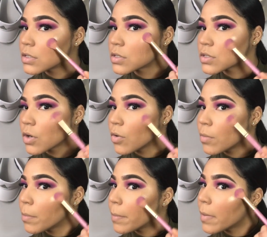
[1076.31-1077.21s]
It's so
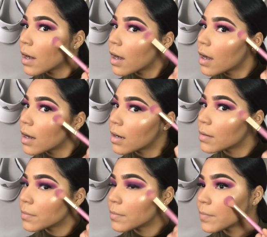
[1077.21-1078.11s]

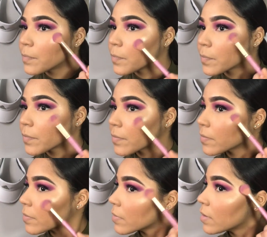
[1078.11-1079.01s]
bomb.
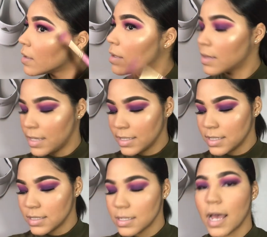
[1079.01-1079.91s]
Like,
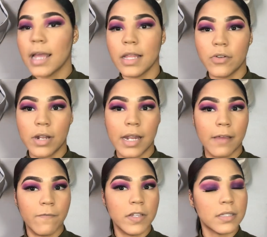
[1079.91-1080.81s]
this is a highlighter that
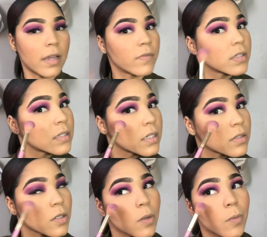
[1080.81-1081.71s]
like fits every
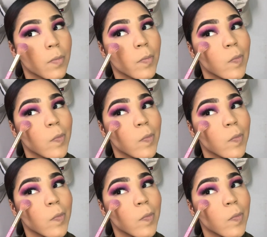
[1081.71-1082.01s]
skin tone.